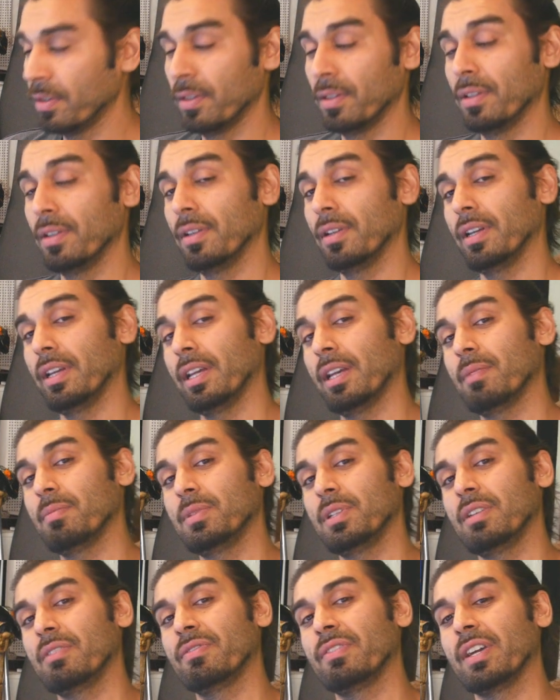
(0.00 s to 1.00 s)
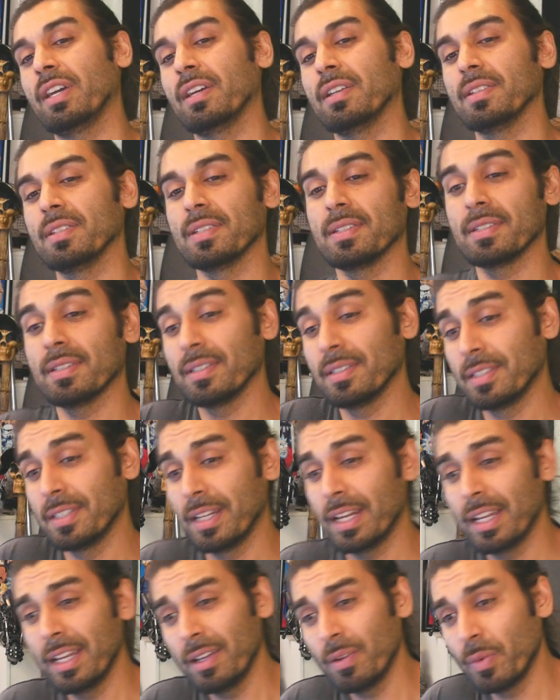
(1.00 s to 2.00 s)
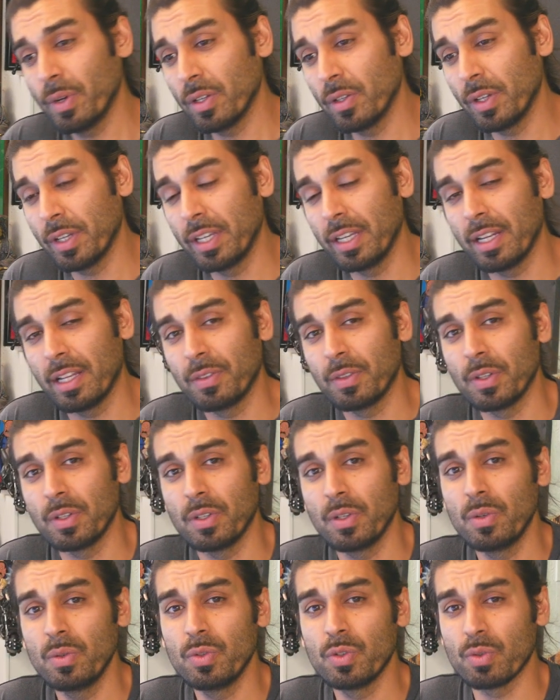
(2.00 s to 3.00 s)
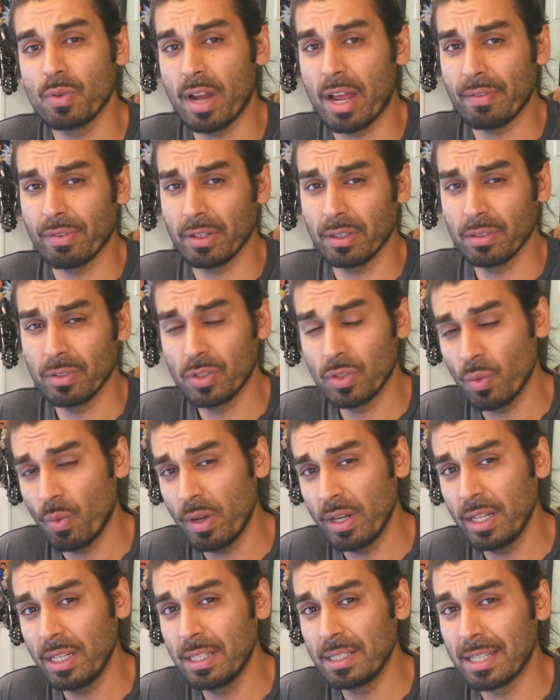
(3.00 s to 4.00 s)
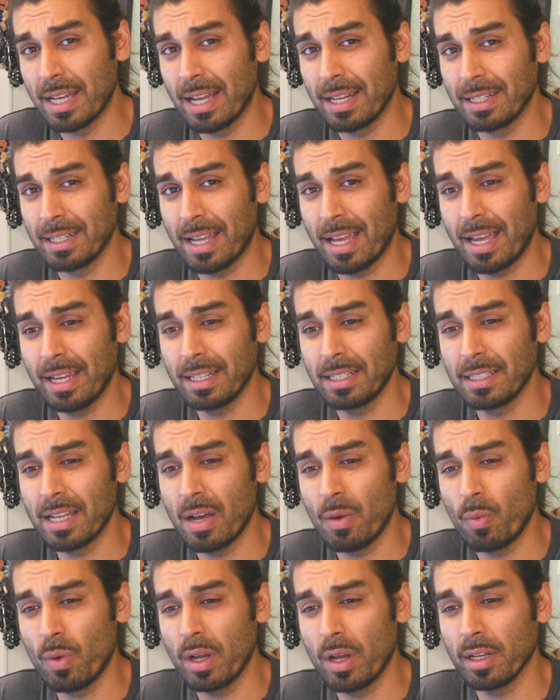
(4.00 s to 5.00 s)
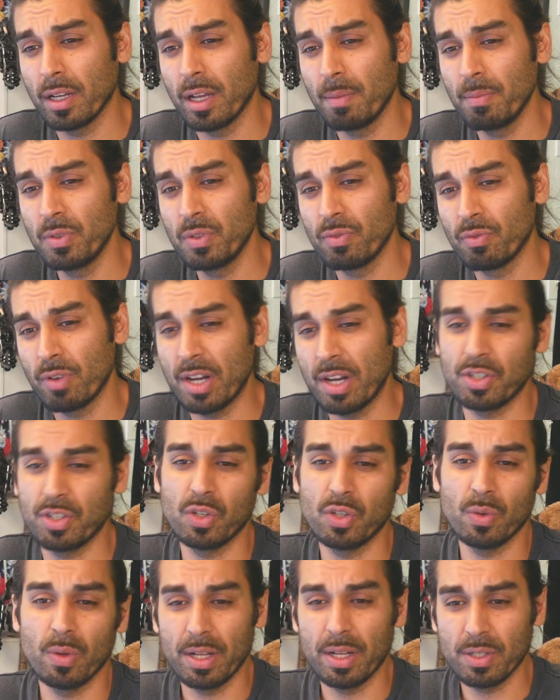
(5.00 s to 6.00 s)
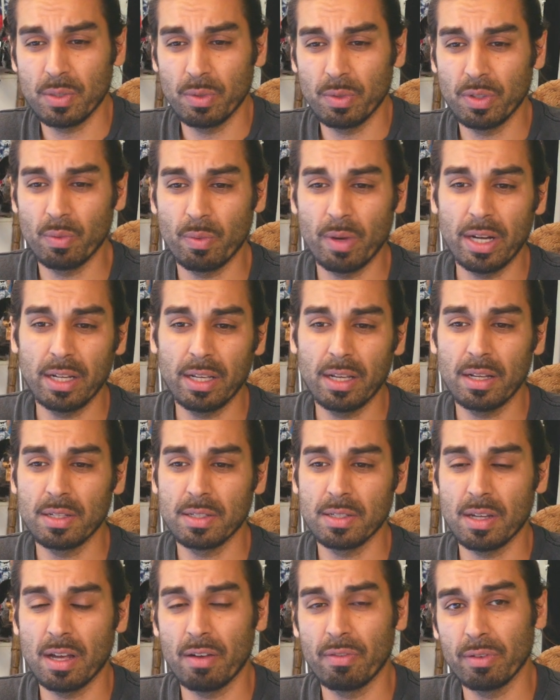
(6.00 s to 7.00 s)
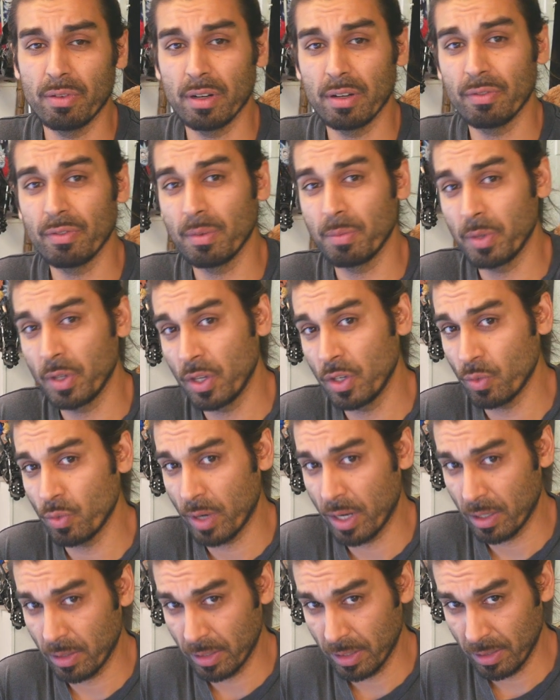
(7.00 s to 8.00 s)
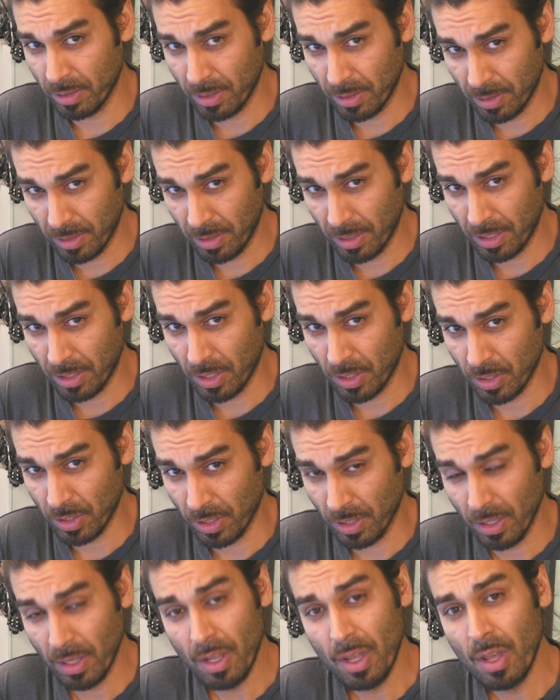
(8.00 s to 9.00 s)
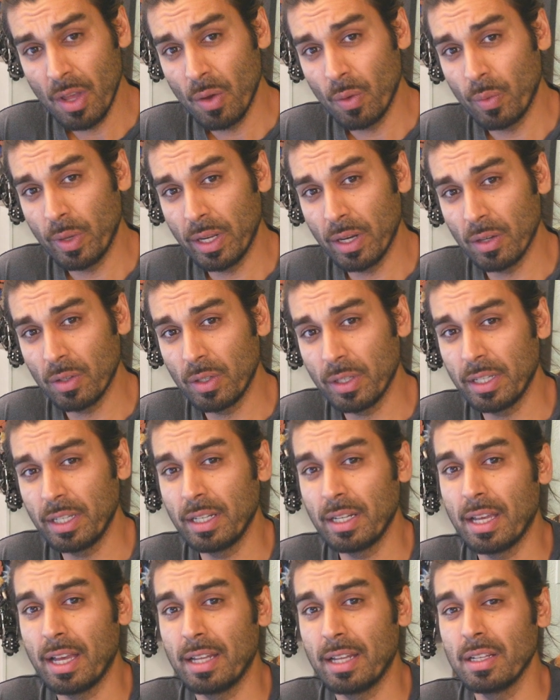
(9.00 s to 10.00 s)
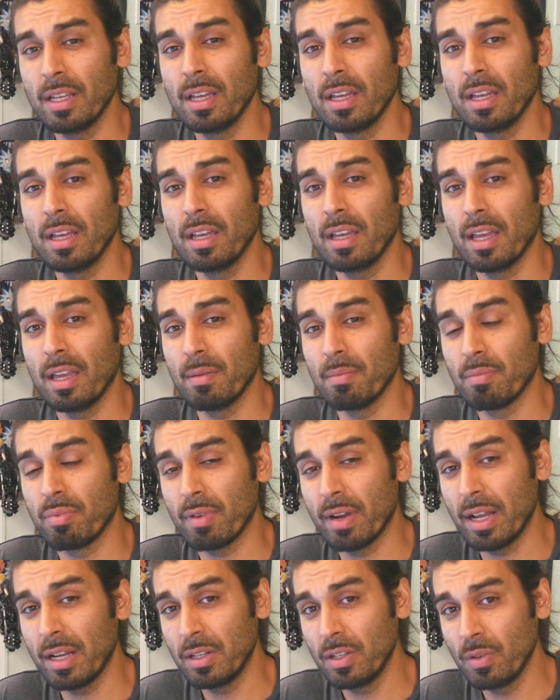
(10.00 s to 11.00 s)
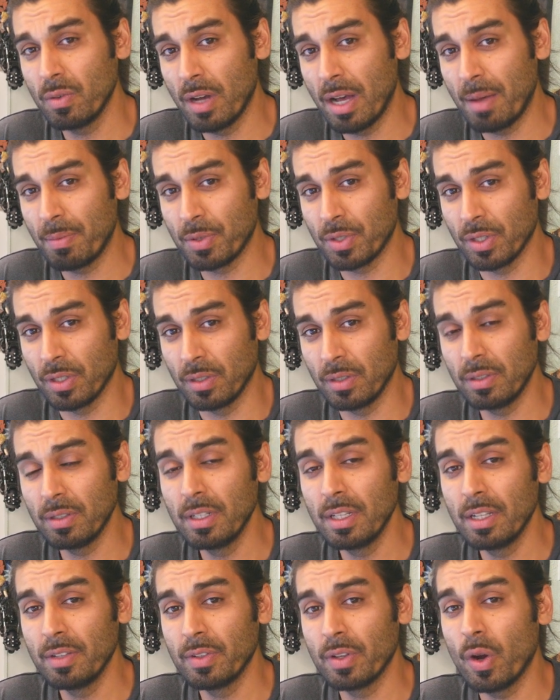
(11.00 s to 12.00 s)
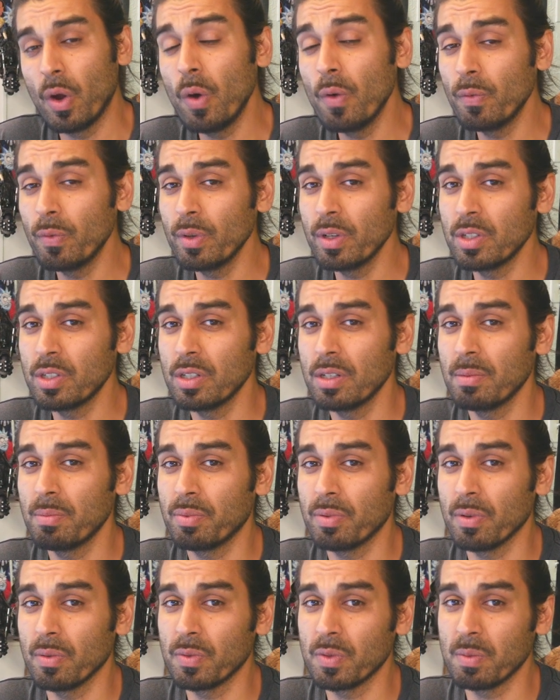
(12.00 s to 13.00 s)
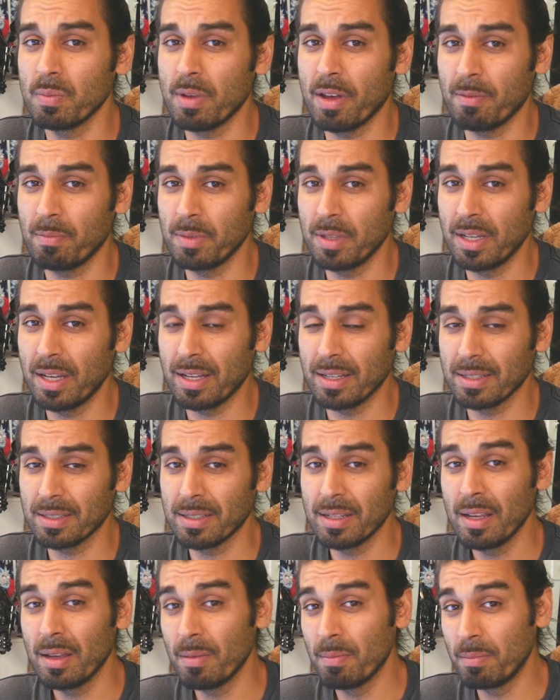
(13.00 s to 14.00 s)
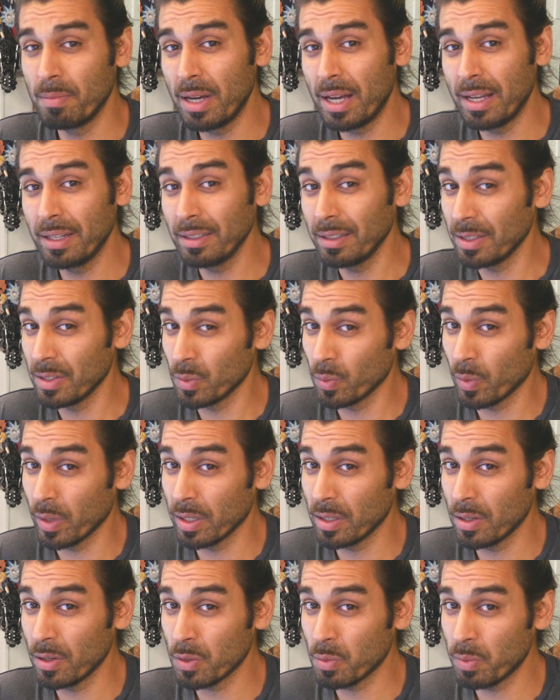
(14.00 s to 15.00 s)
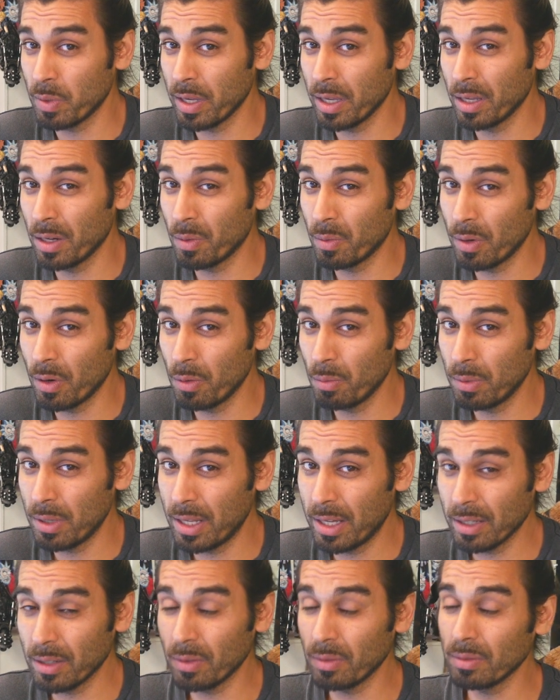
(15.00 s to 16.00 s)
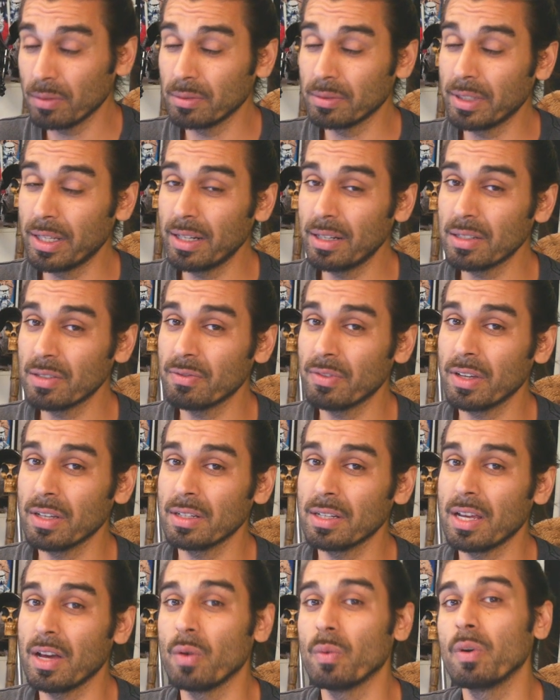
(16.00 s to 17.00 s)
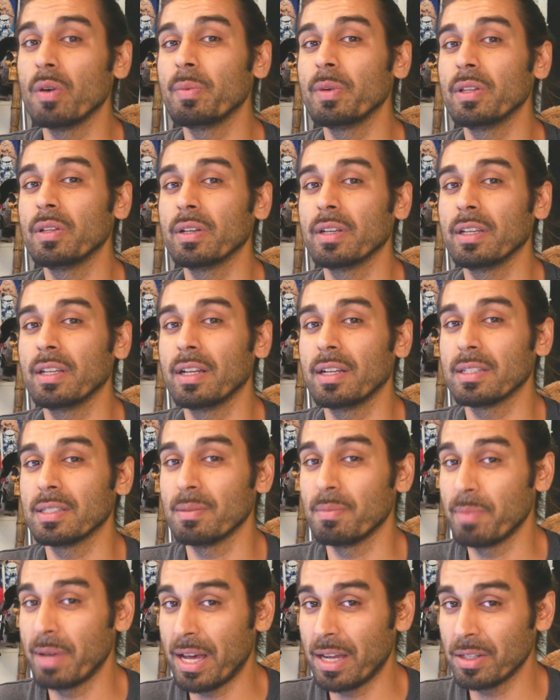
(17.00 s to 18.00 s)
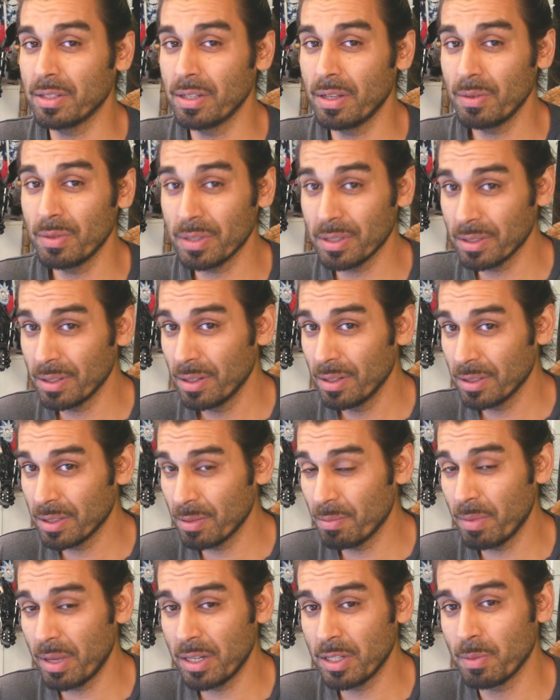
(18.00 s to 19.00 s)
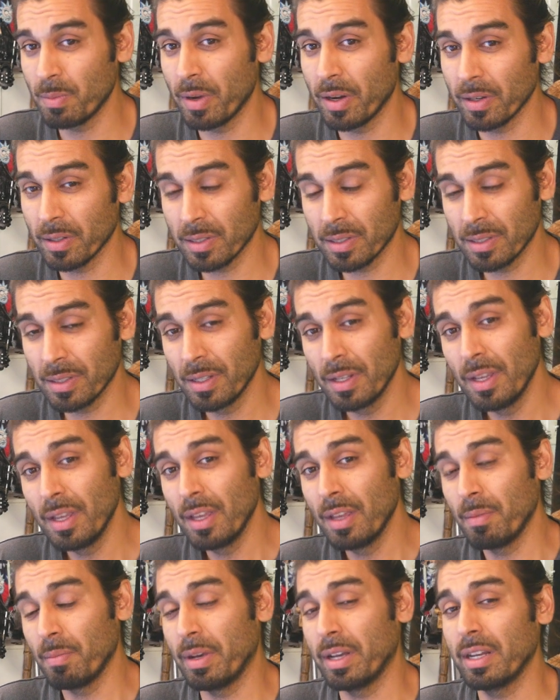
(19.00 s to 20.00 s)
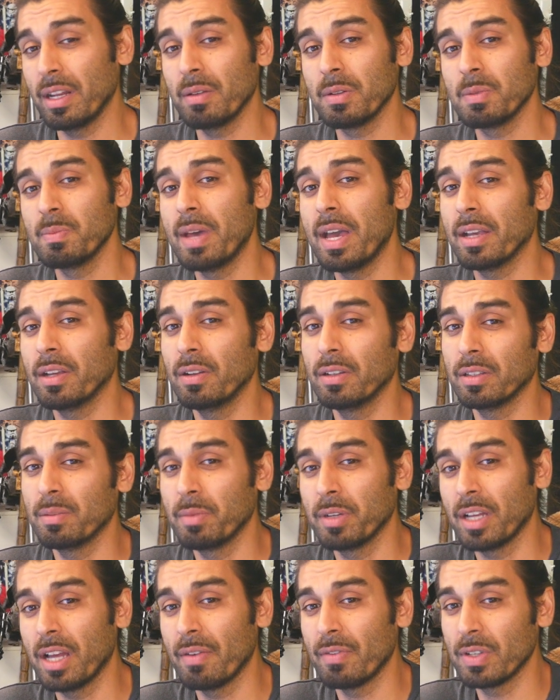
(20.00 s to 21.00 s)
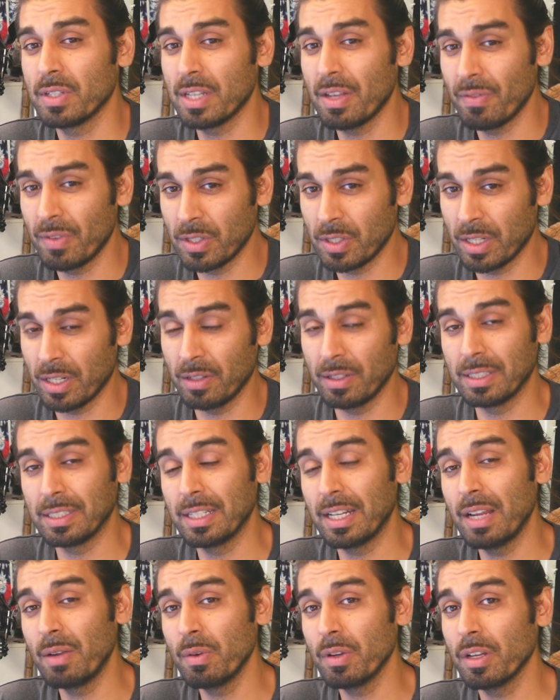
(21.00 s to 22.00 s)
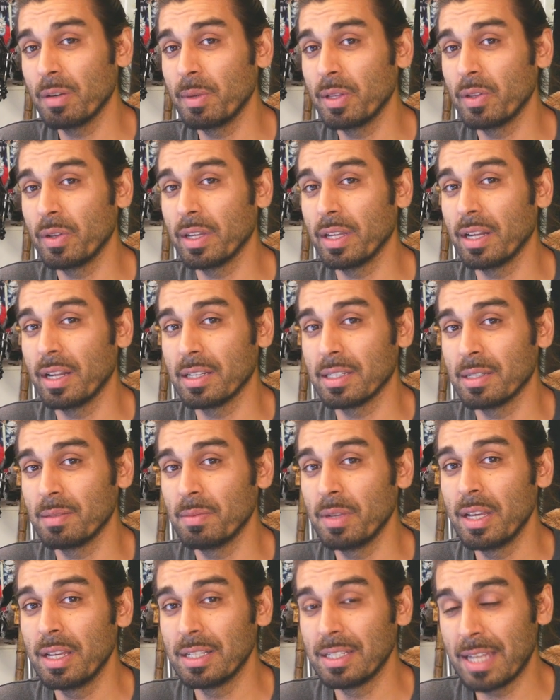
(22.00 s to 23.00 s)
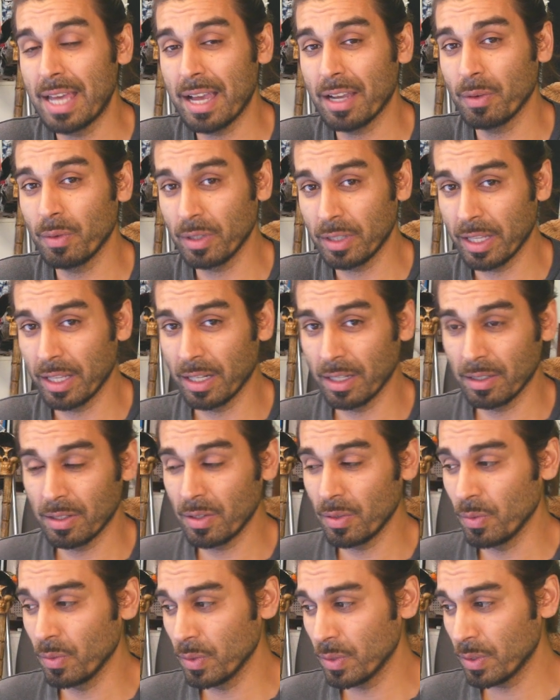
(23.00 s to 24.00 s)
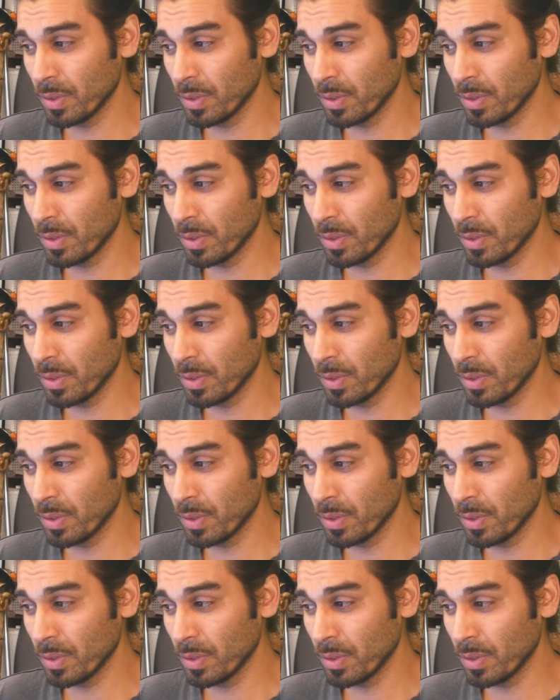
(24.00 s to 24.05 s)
AMD fans, today we're looking at the new driver. 20.9.1 comes fresh to us with the Radeon software from the Adrenalin edition. We are looking at a brand new optional that hopefully should improve some FPS. But is Windows playing a roadblock? Let us find out. We'll be looking at some patch notes, some benchmarks. My name is Matt here at the MacGyver 7 channel, and today we're going to be looking at some tech related news